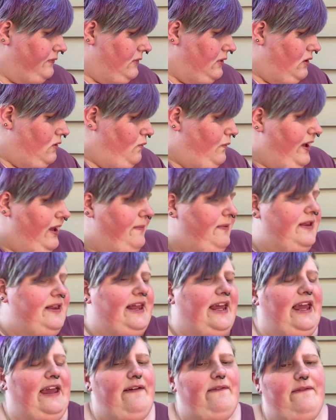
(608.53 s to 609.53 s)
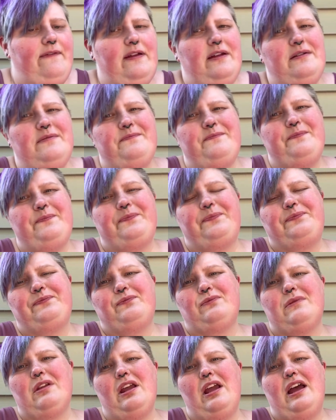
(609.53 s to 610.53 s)
We Believe.
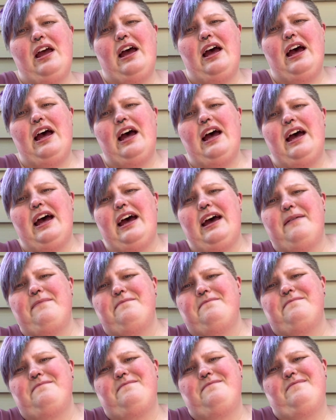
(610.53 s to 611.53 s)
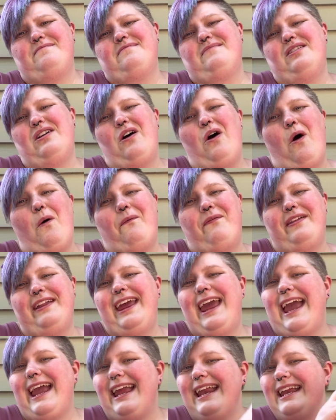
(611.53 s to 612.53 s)

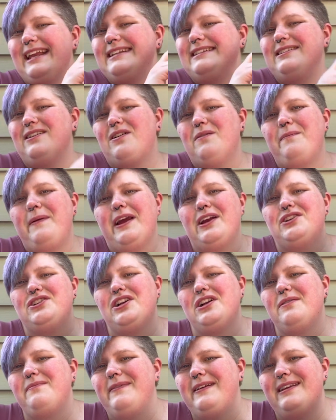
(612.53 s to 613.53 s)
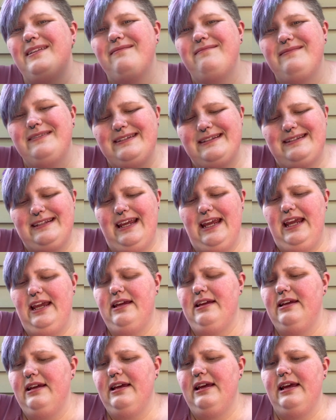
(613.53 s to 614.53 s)
Hopefully I can insert a picture, but we'll see.
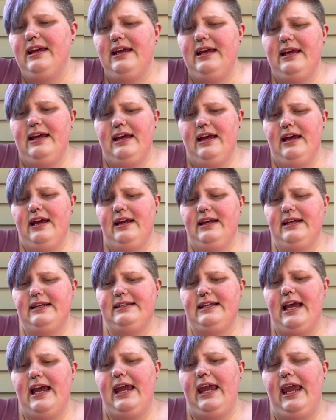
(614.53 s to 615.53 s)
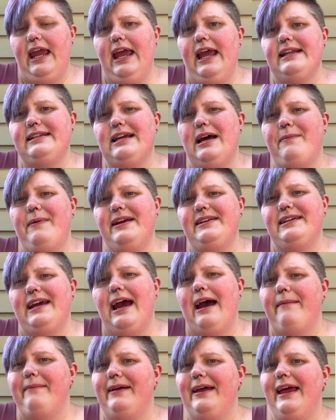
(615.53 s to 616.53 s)
Because it's on my
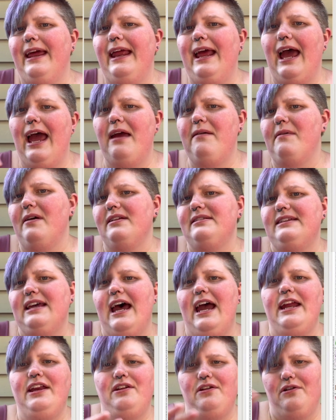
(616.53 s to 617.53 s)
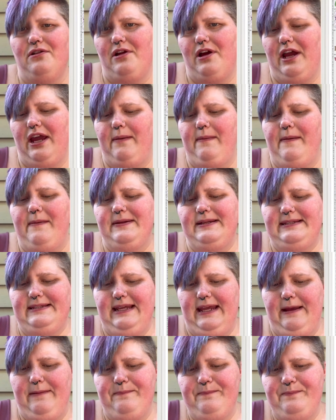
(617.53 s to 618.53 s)
tablet, I'm outside, you're not going to be able to see.